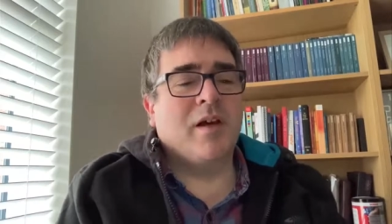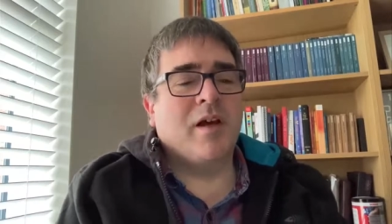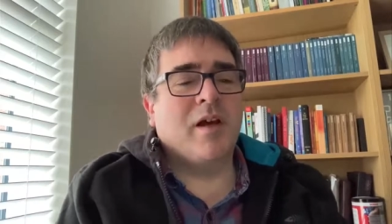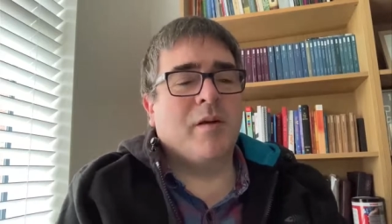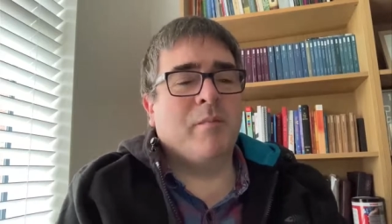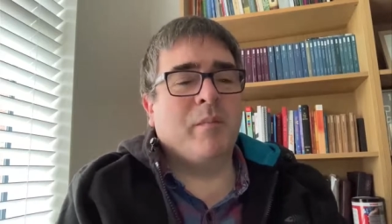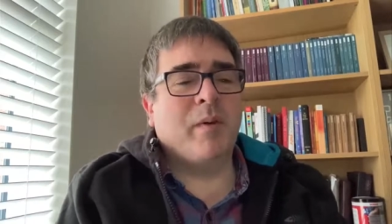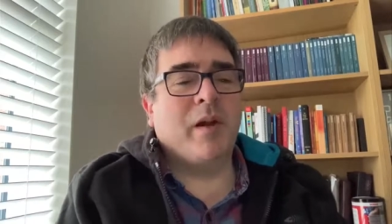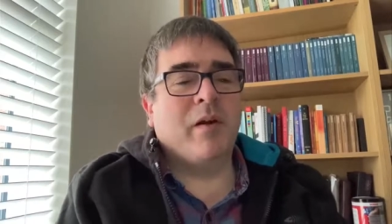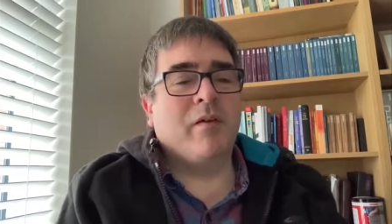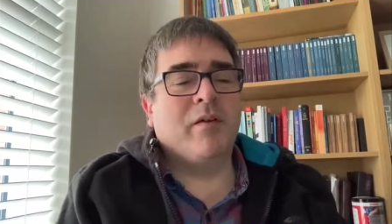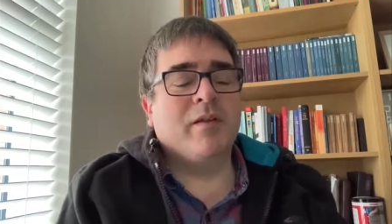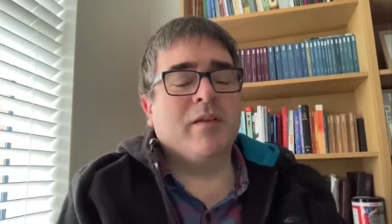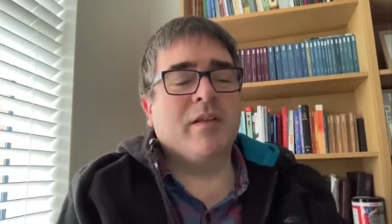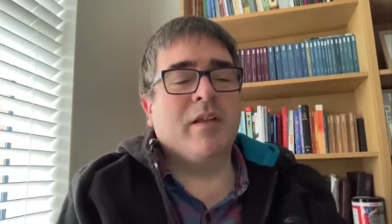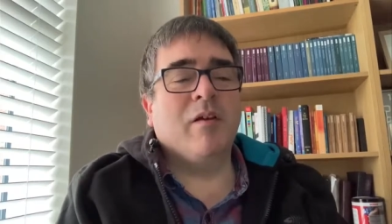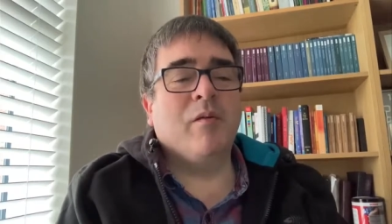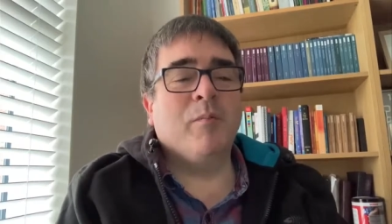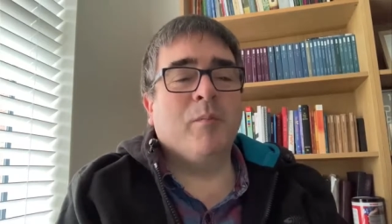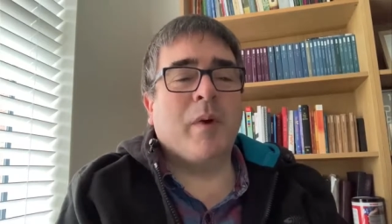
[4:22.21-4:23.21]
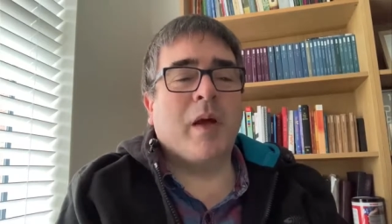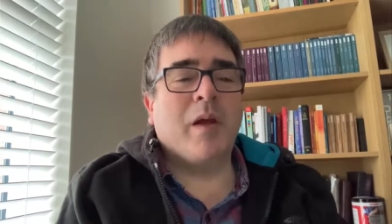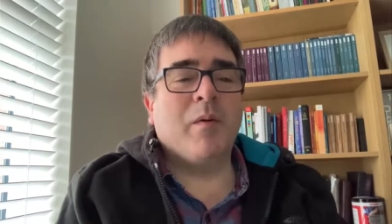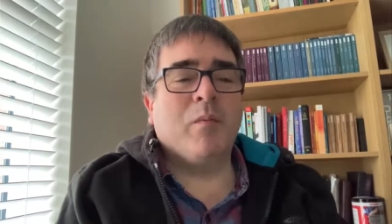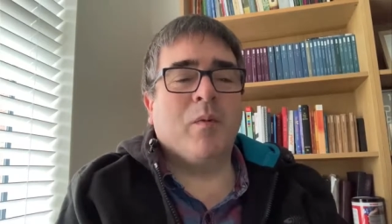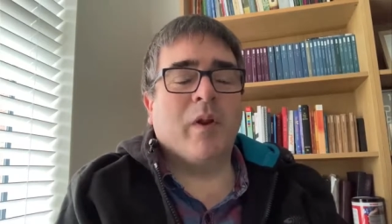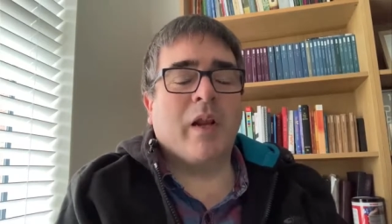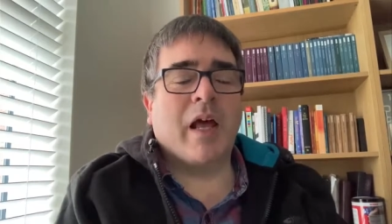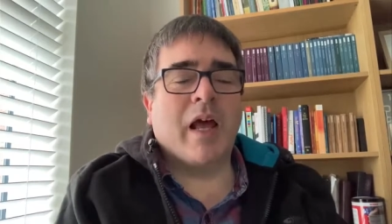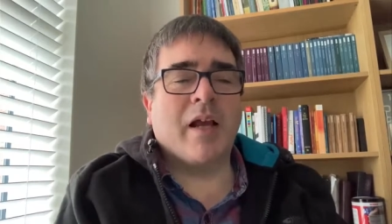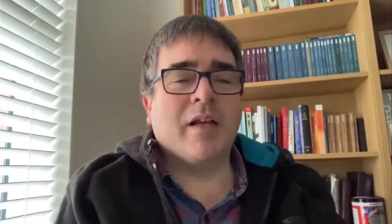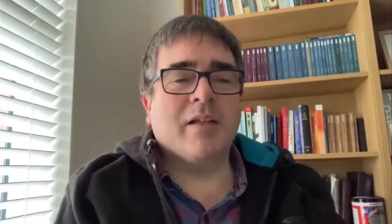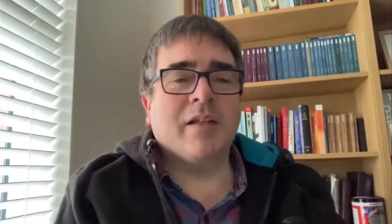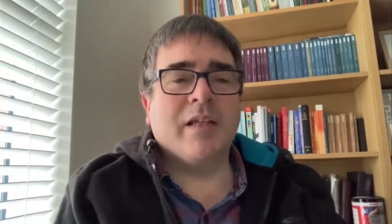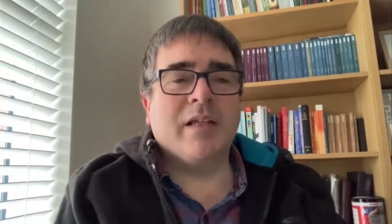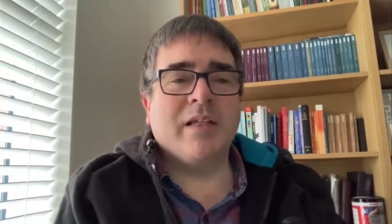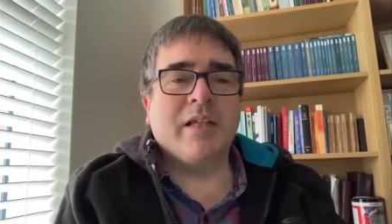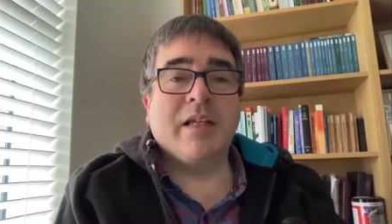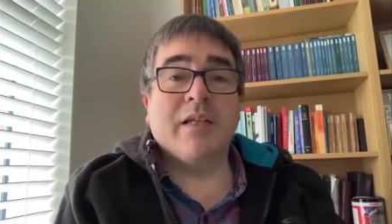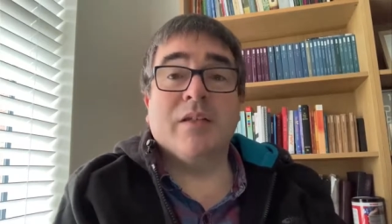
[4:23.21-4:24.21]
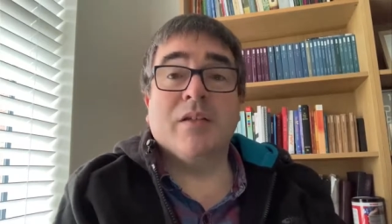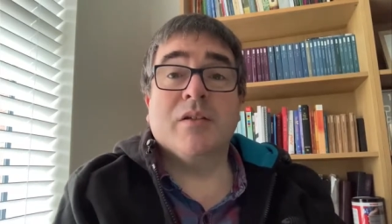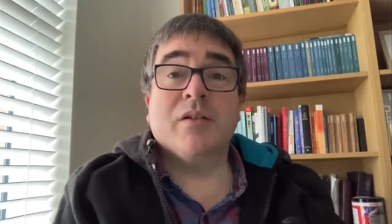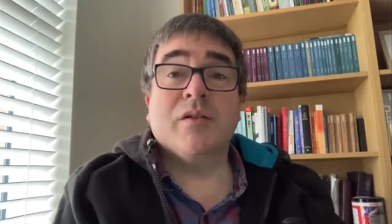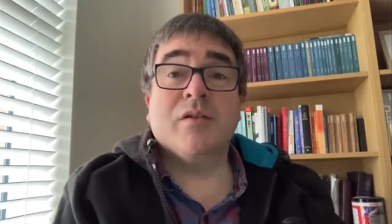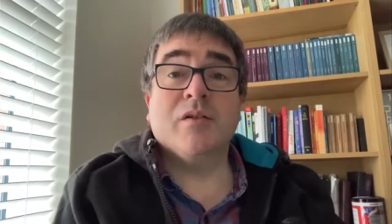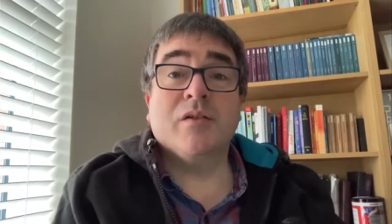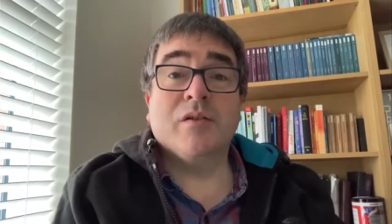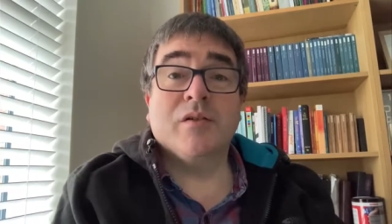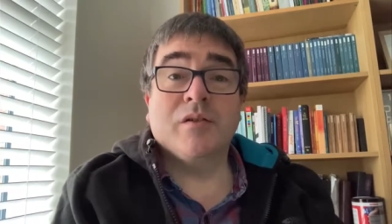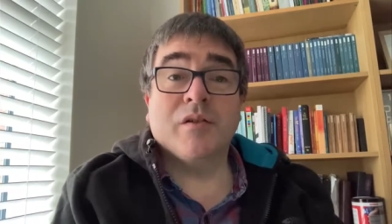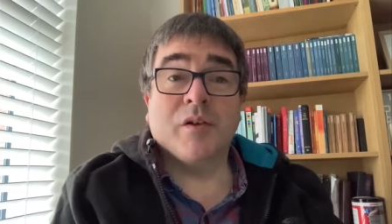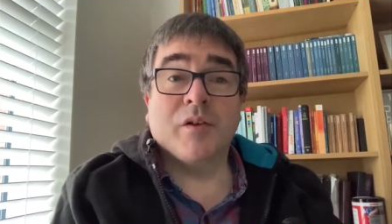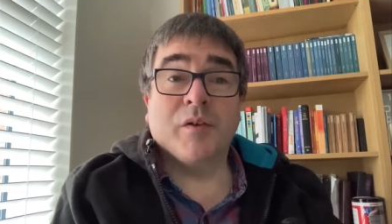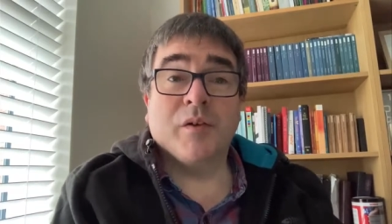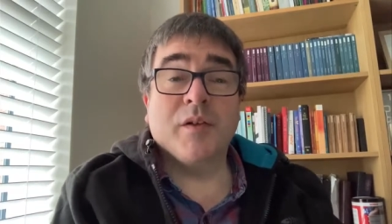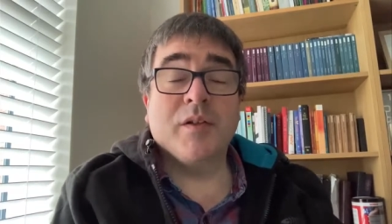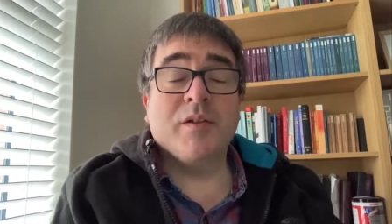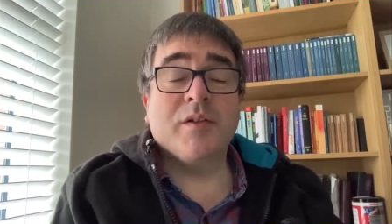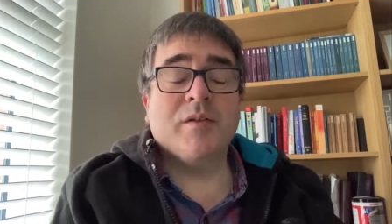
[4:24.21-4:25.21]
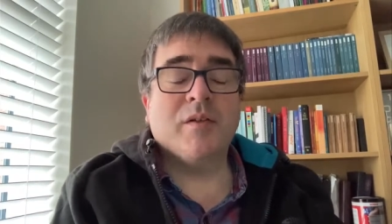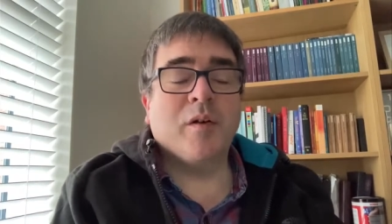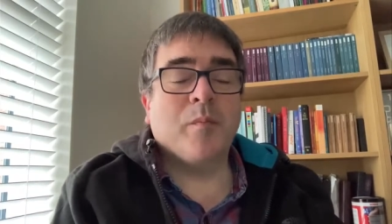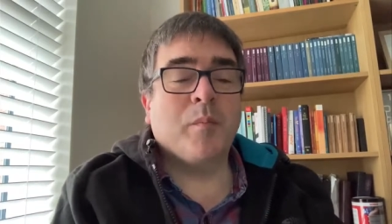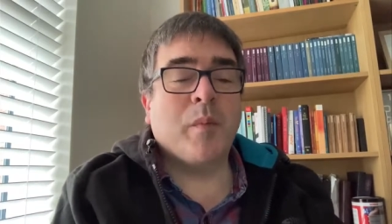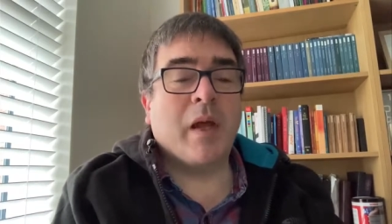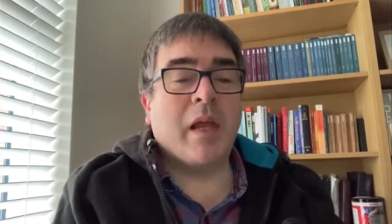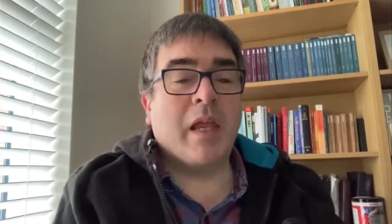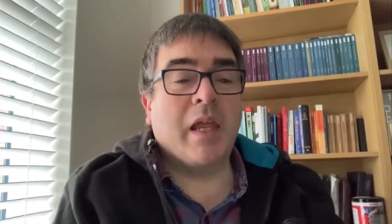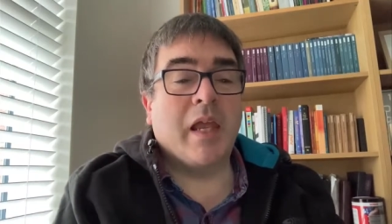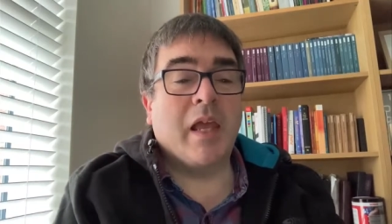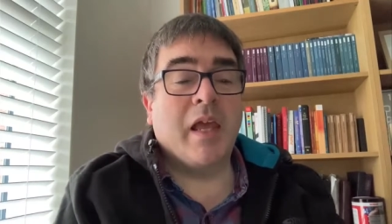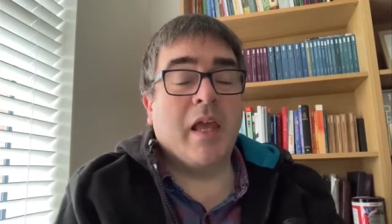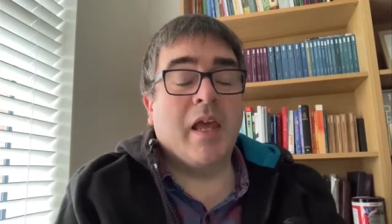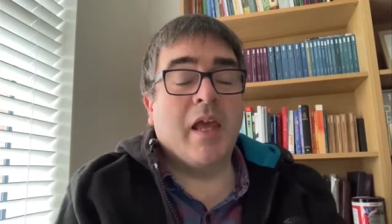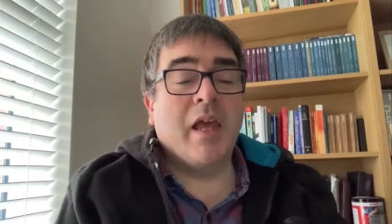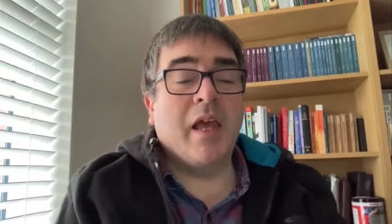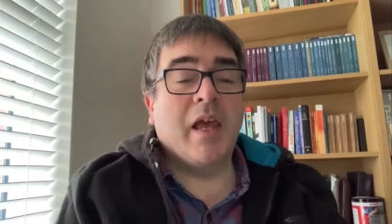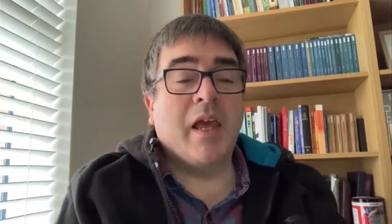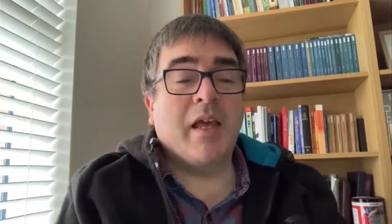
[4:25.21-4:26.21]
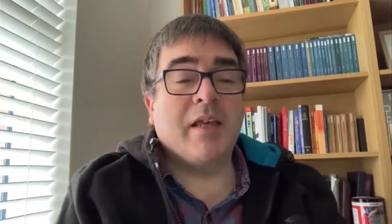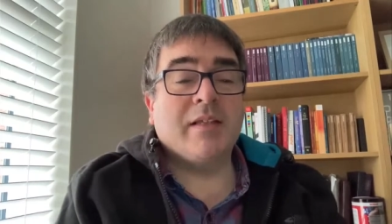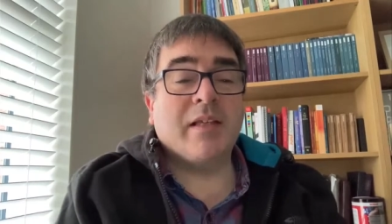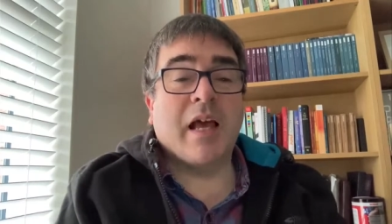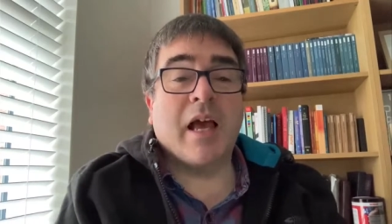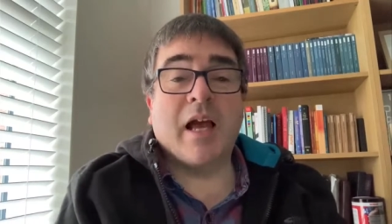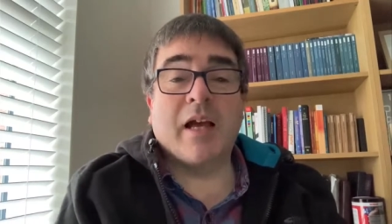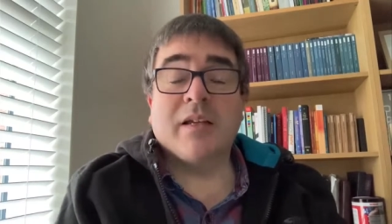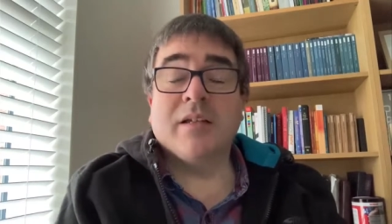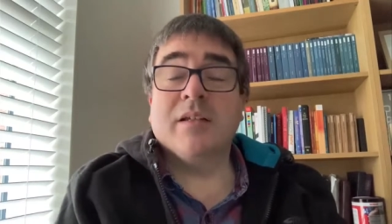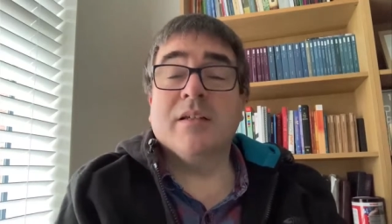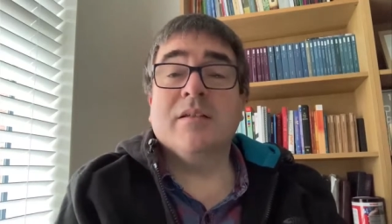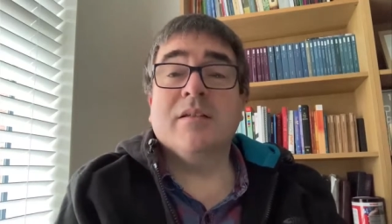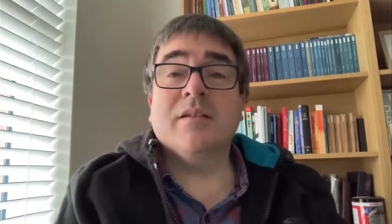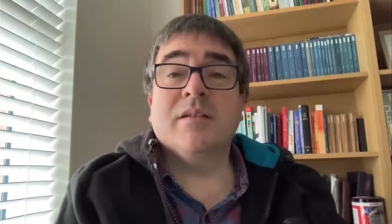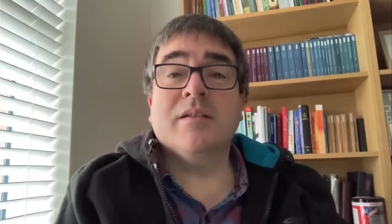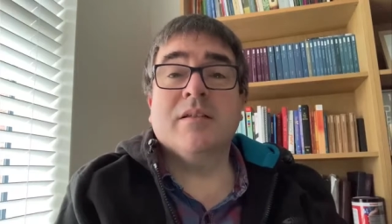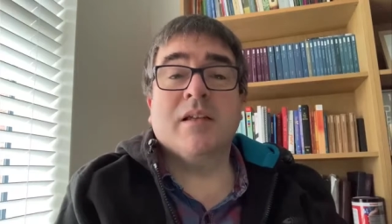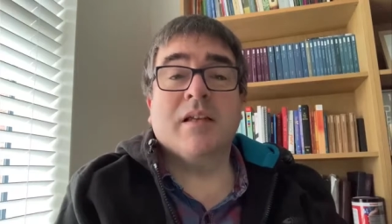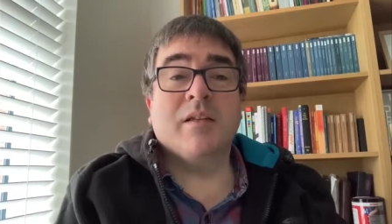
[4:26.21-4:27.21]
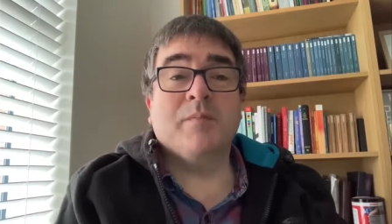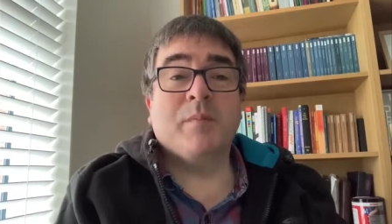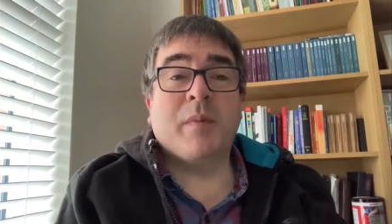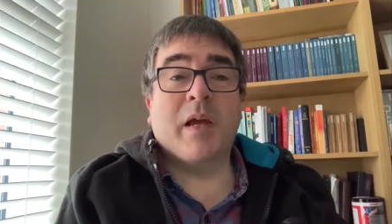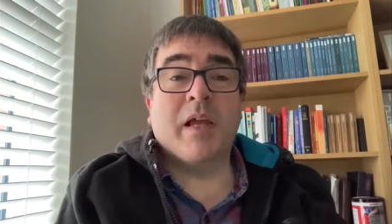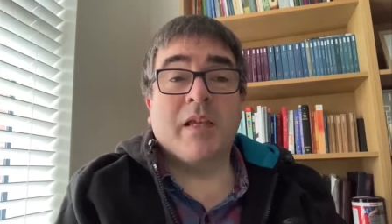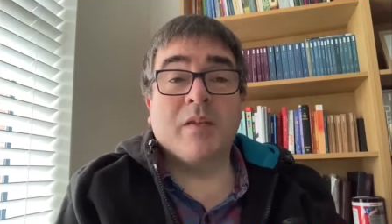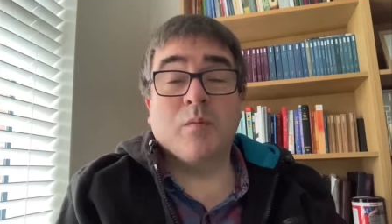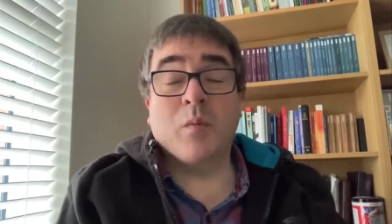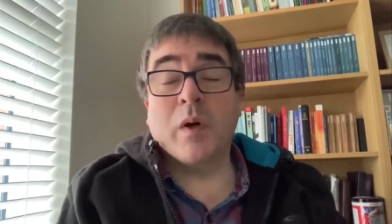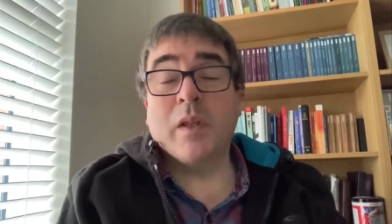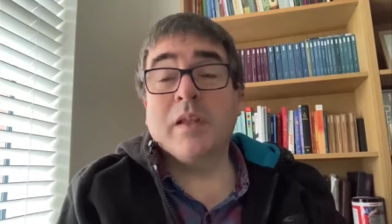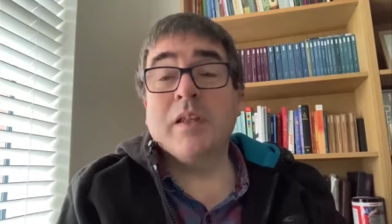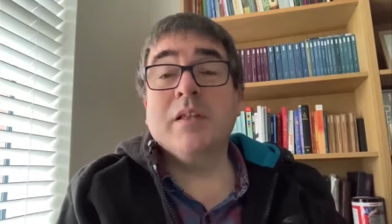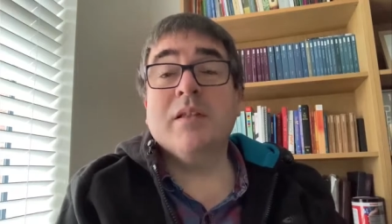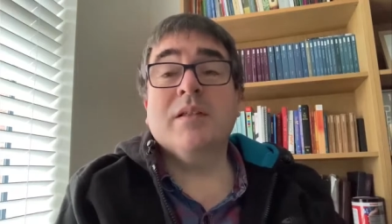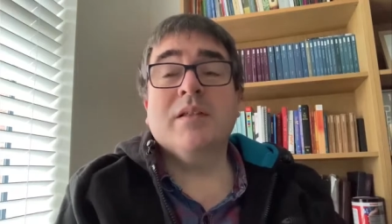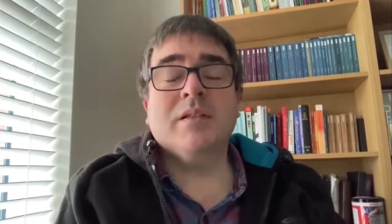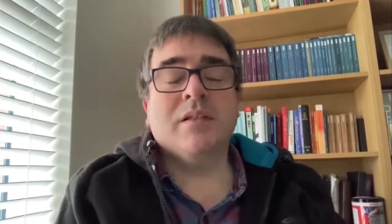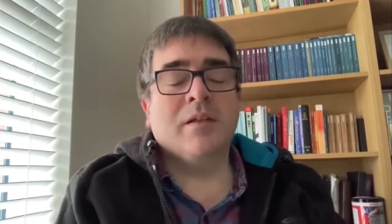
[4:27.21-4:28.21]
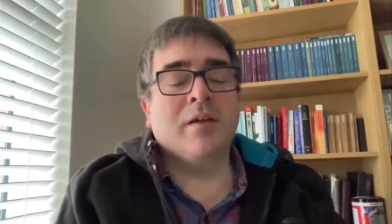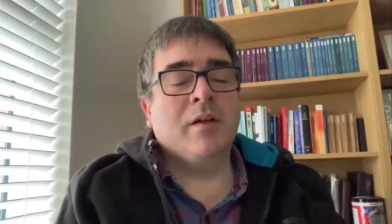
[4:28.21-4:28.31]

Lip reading: appearance, not by what actually Jesus does, not by his actions, by his witness.